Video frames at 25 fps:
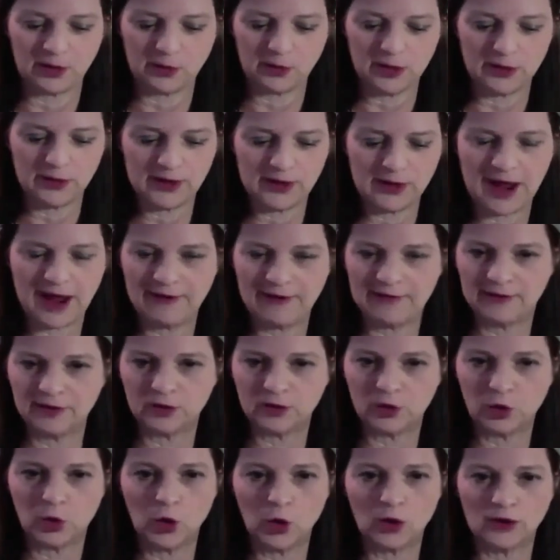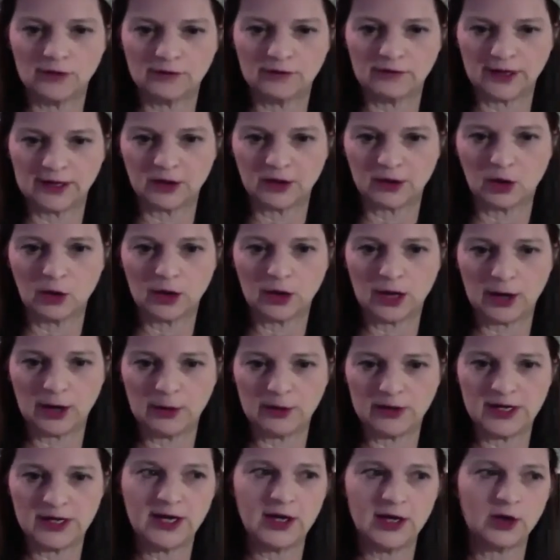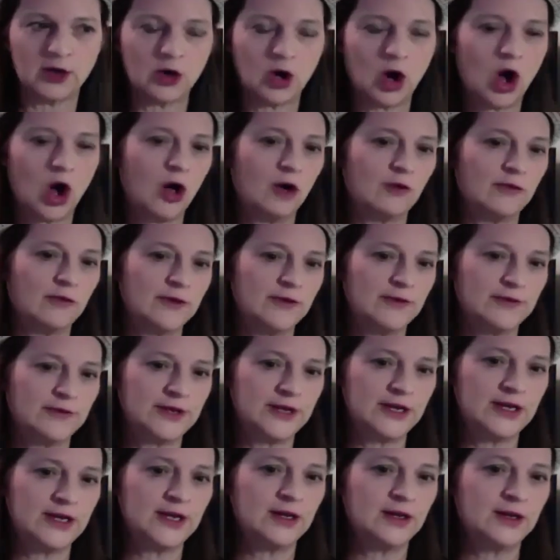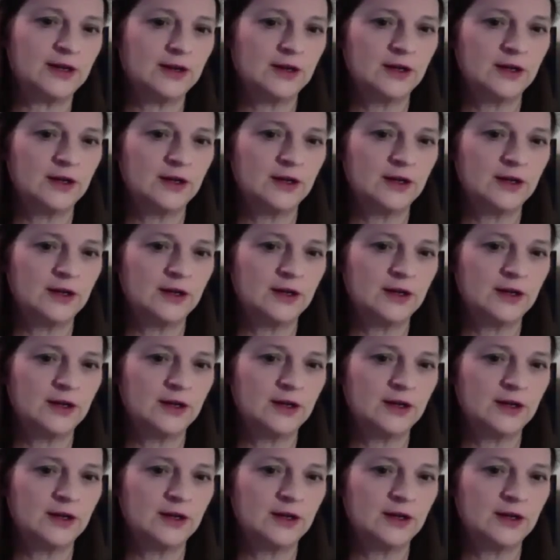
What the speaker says: we would have a goal of like, okay, we need to call 50